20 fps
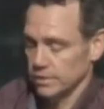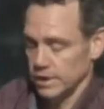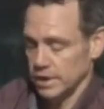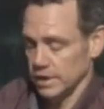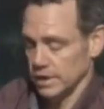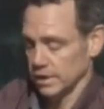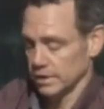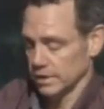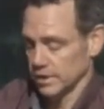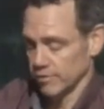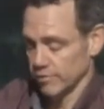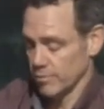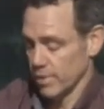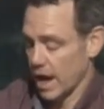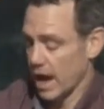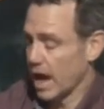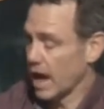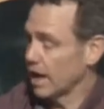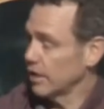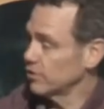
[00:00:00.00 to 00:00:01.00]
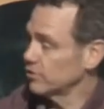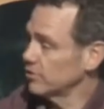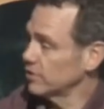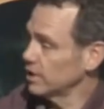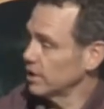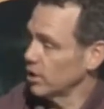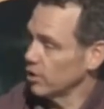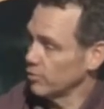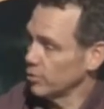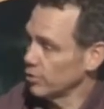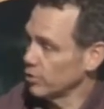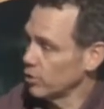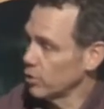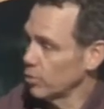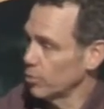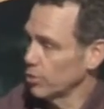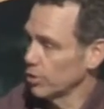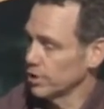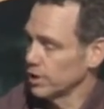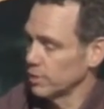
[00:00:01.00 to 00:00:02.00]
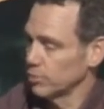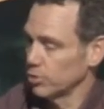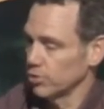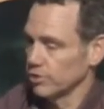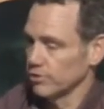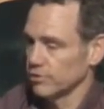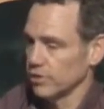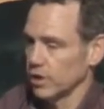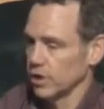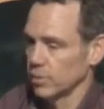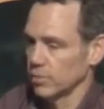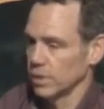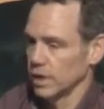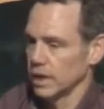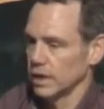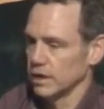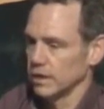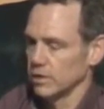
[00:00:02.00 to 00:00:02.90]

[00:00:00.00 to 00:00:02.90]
He'd give baths. He'd help with homework. He'd put us all in bed.